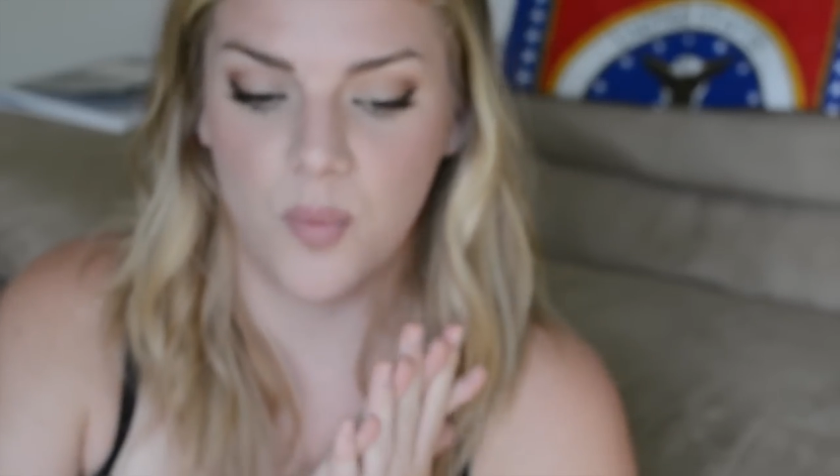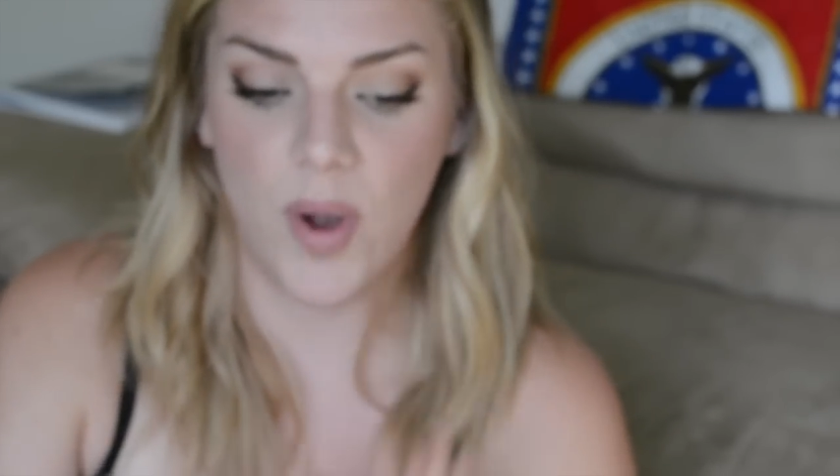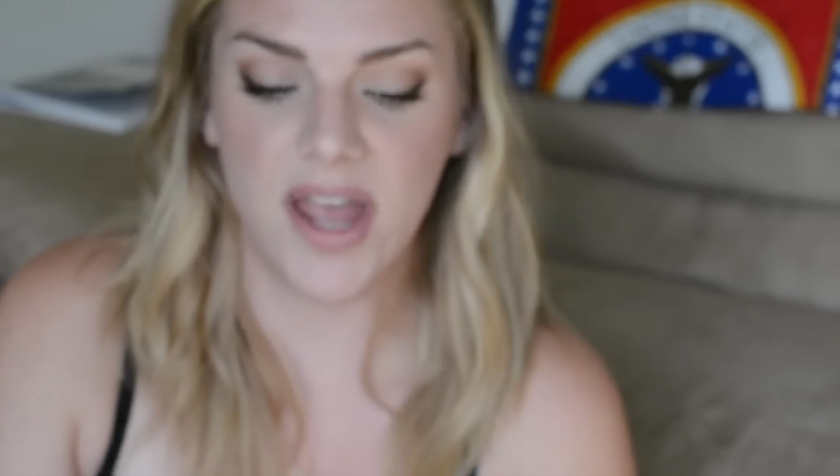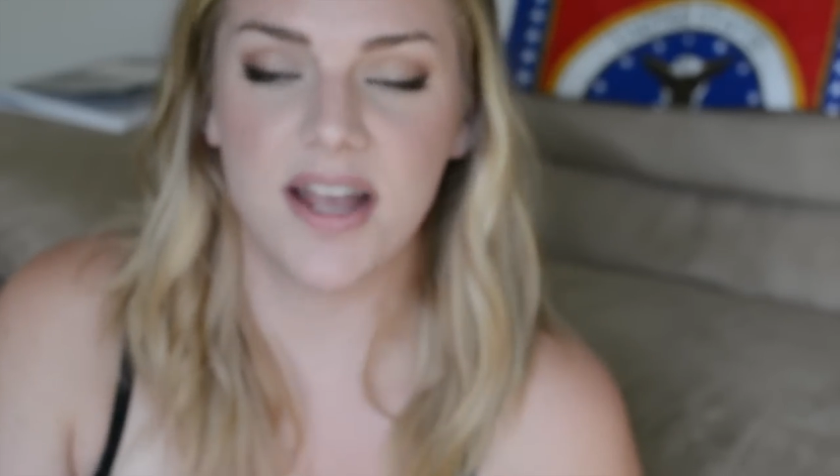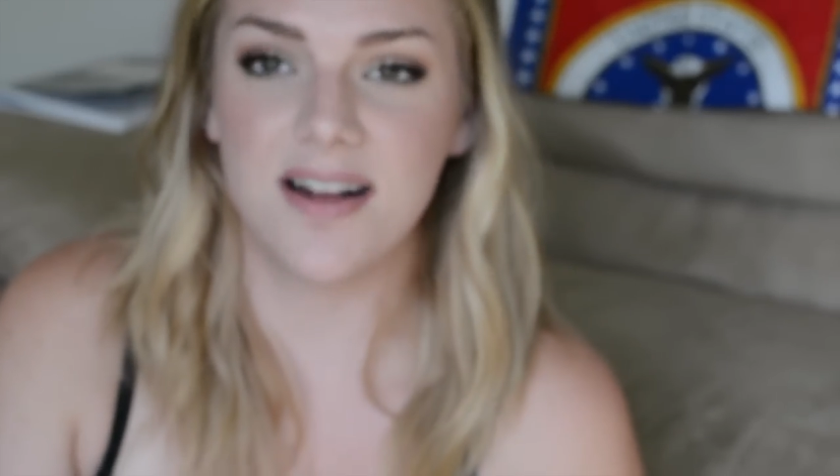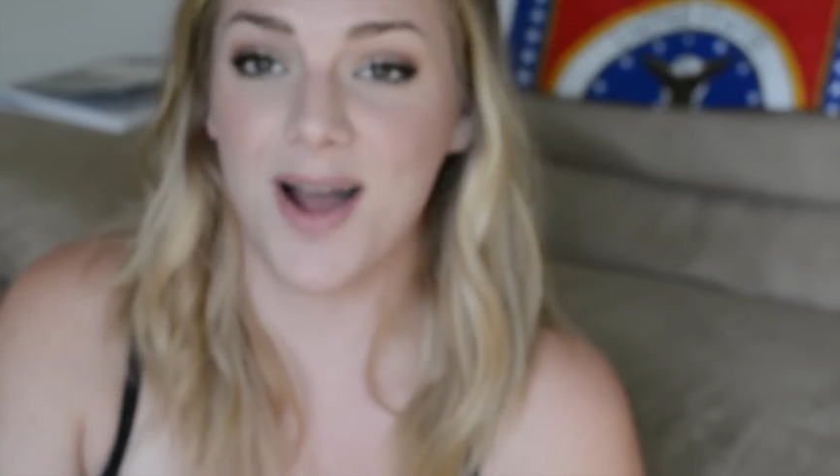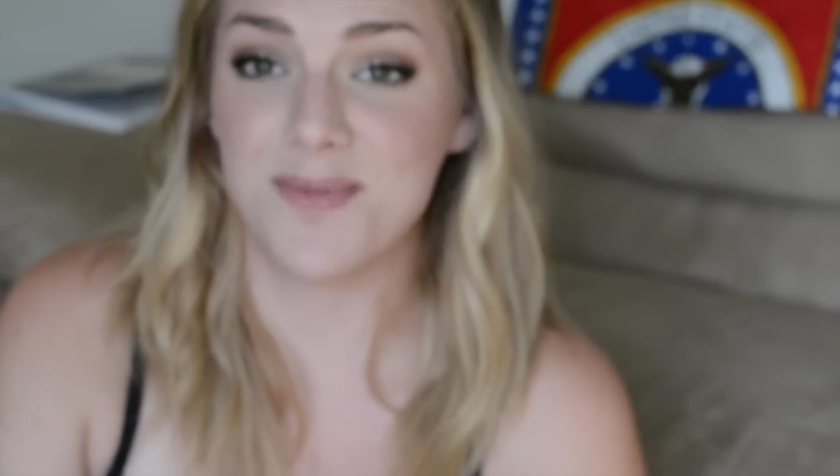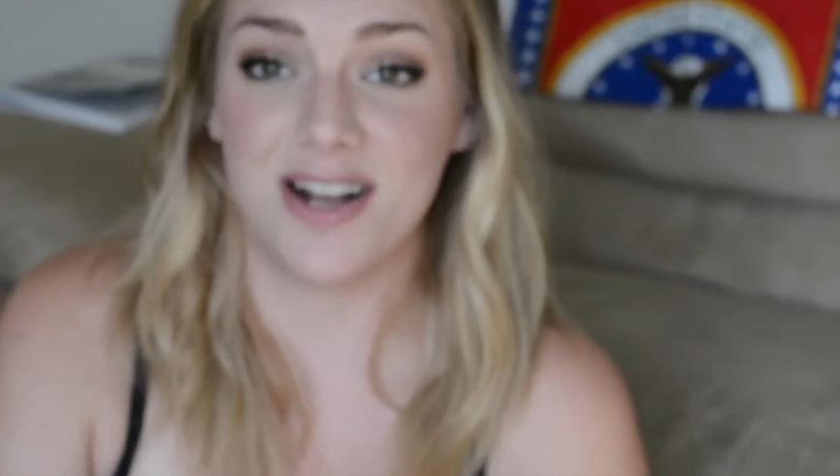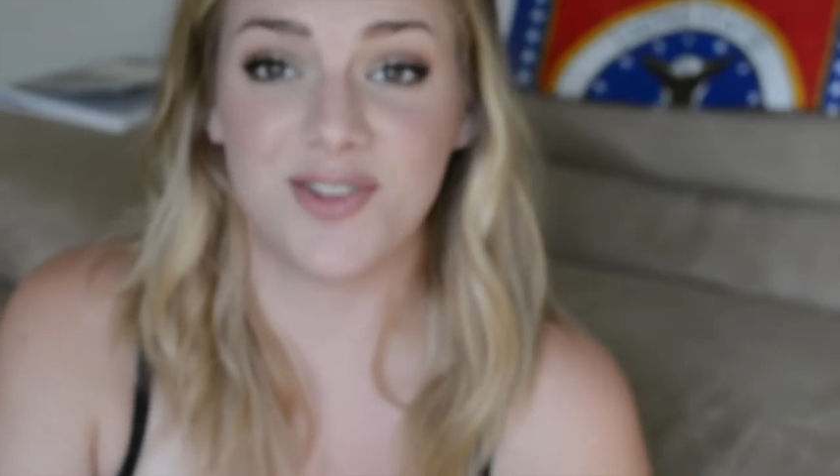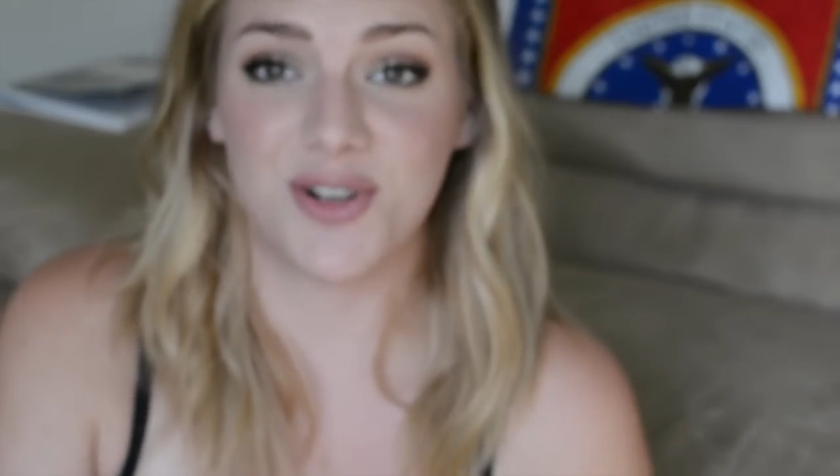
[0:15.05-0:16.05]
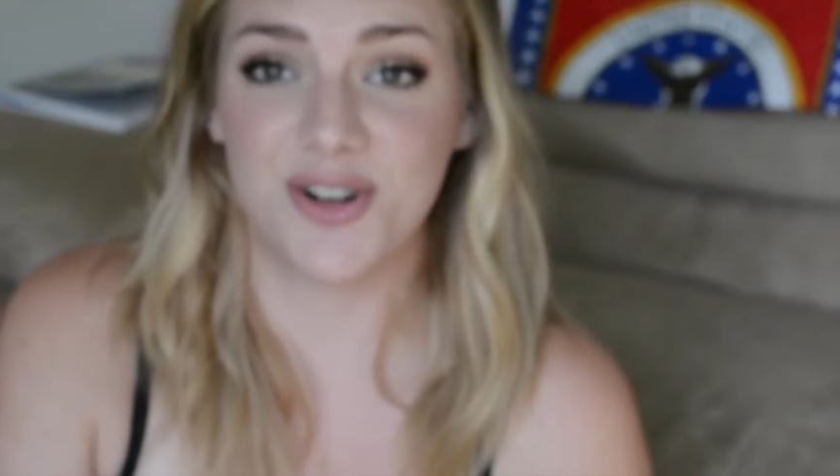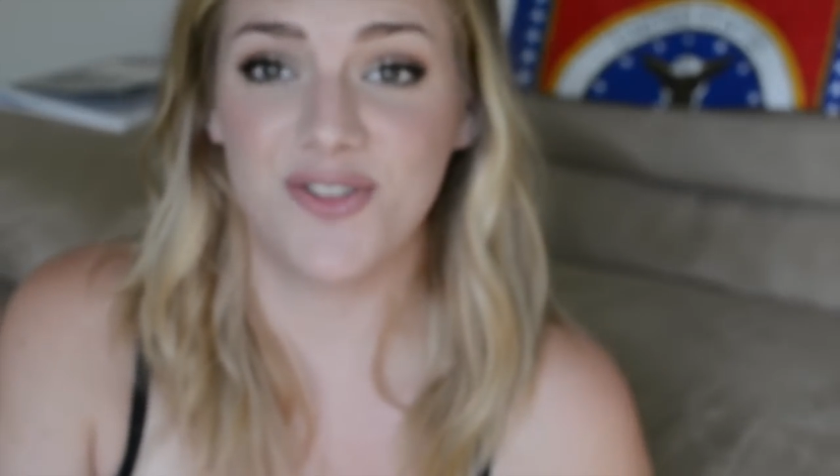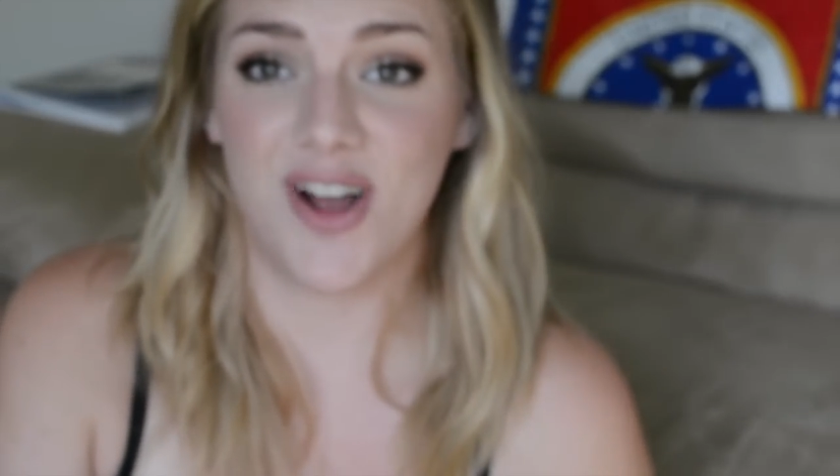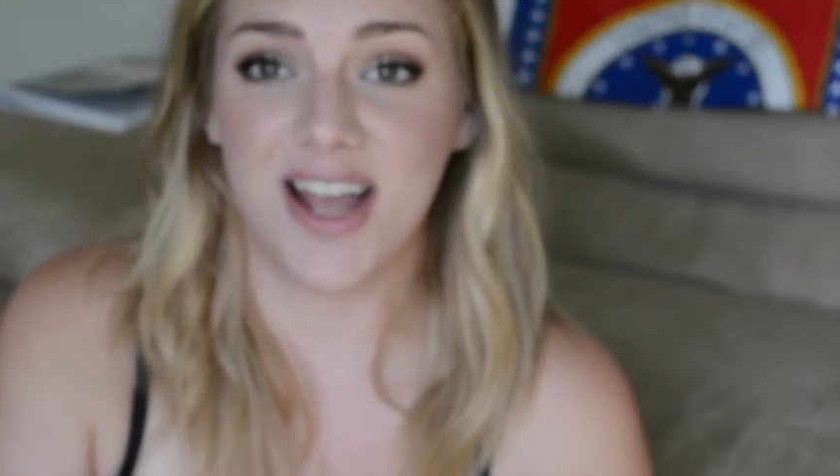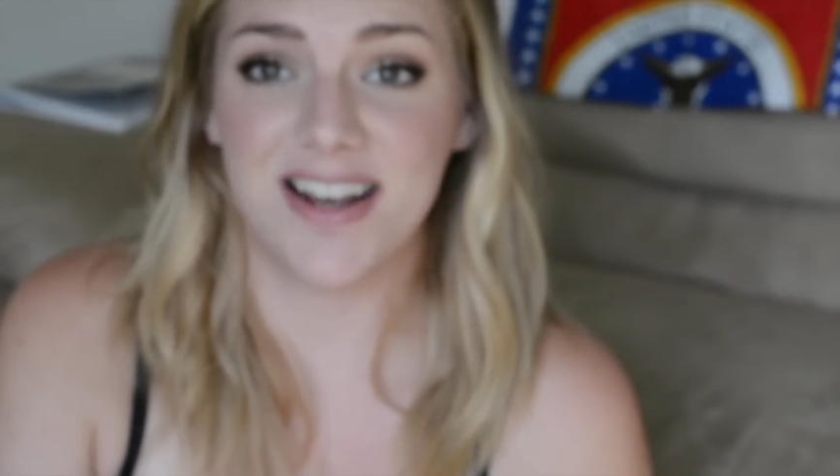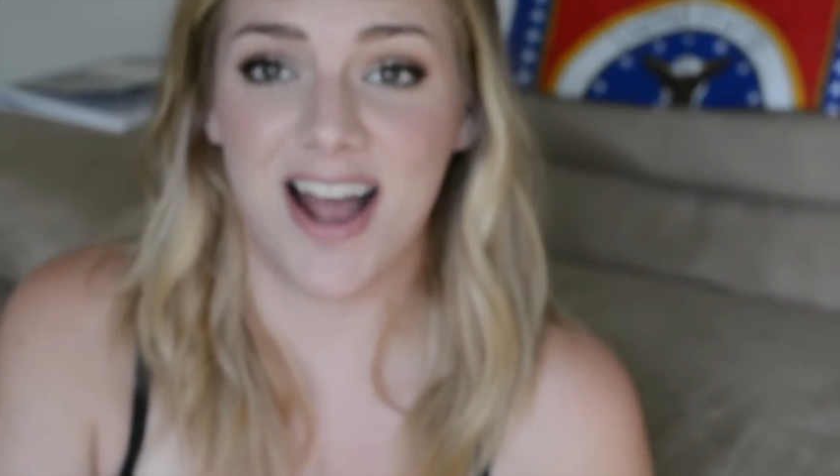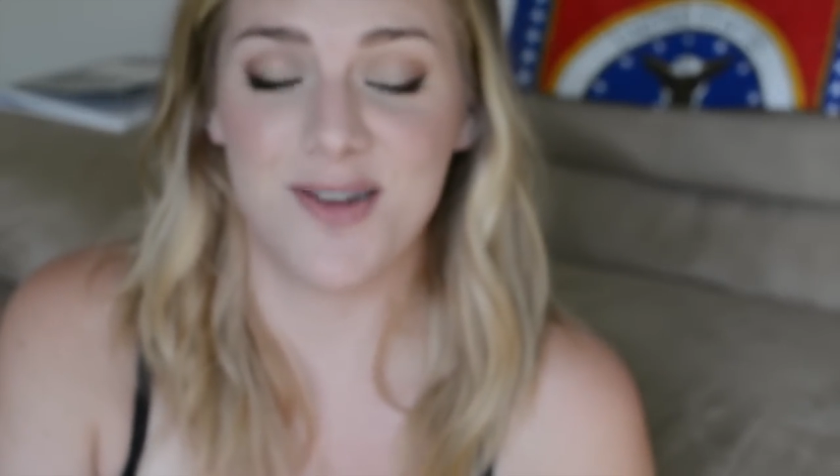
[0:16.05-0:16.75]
way, I'm not certified,